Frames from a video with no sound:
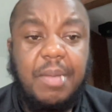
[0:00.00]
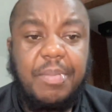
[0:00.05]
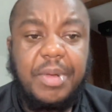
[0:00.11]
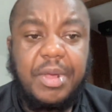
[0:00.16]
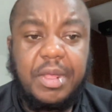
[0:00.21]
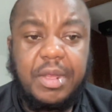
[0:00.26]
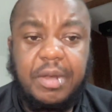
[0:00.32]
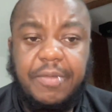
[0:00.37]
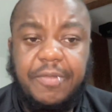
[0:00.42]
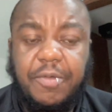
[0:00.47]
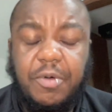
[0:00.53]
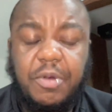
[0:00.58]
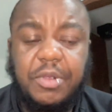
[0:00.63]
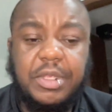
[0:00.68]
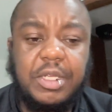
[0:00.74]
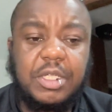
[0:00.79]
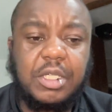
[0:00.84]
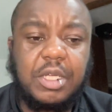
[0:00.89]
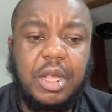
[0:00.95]
But
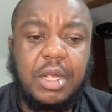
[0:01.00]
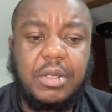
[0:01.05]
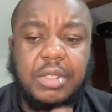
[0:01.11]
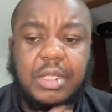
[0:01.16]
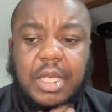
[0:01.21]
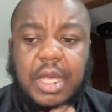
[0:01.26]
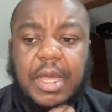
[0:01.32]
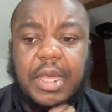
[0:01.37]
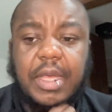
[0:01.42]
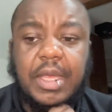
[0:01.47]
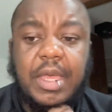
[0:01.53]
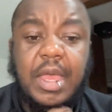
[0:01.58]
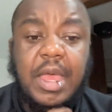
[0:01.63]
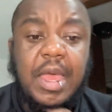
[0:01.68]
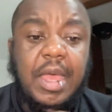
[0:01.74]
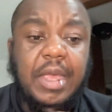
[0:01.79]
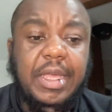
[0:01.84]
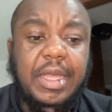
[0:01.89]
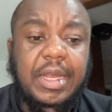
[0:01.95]
for the Chicago Sky,
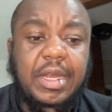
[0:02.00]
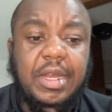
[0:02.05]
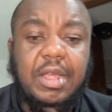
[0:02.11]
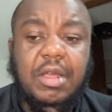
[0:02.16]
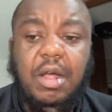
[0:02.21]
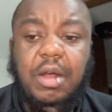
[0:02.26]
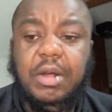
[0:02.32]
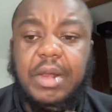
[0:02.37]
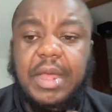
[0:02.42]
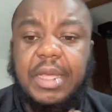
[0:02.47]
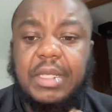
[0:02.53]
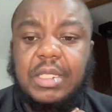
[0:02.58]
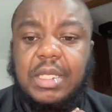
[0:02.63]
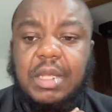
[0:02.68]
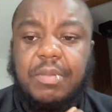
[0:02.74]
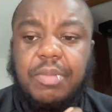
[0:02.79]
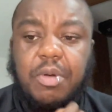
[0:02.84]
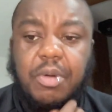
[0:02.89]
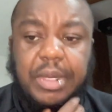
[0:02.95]
Chennedy Carter had
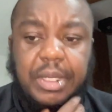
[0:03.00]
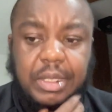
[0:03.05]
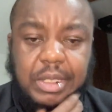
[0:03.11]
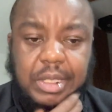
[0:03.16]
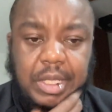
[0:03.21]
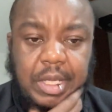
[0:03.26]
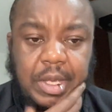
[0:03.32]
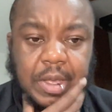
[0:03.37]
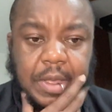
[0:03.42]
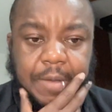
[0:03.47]
10 points.